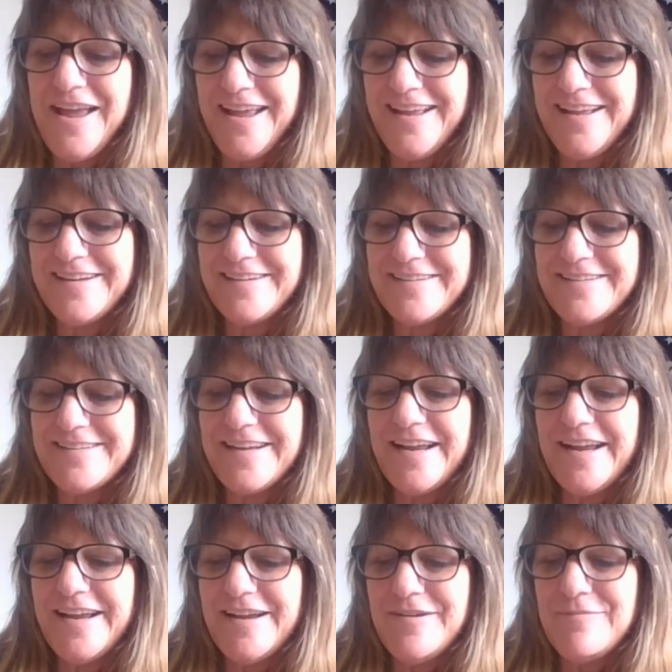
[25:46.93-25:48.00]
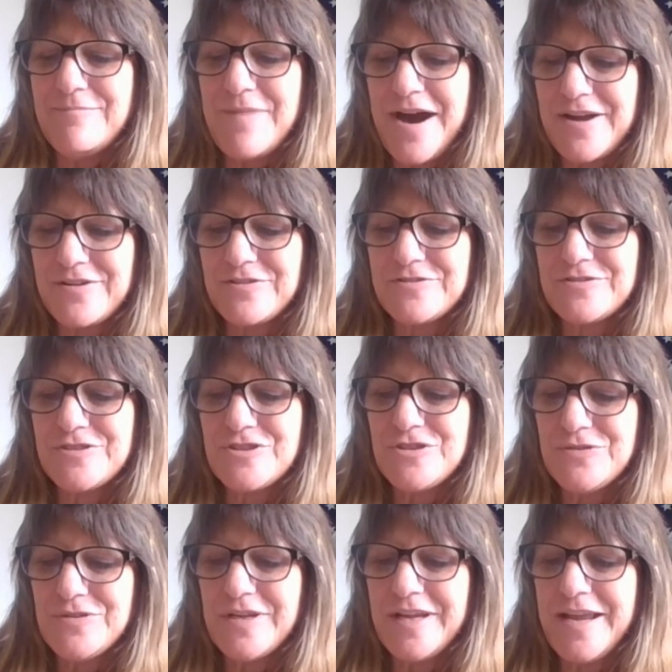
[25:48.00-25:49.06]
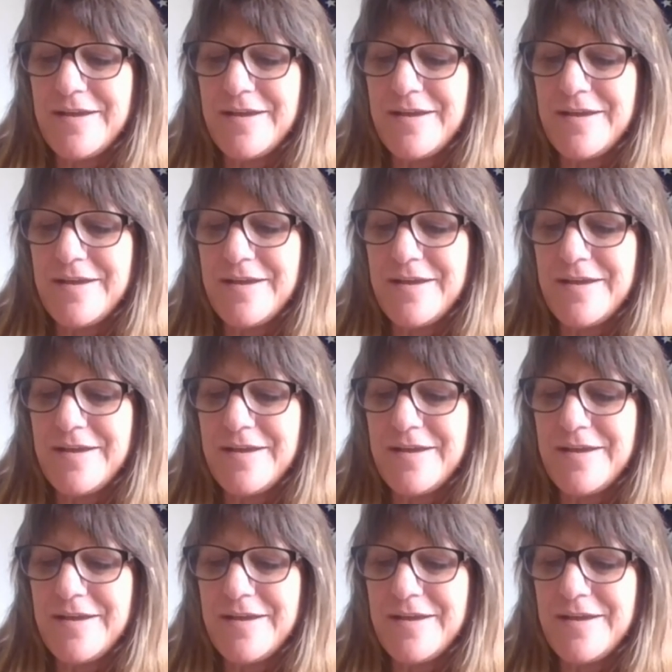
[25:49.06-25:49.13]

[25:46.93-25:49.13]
yeah, model to the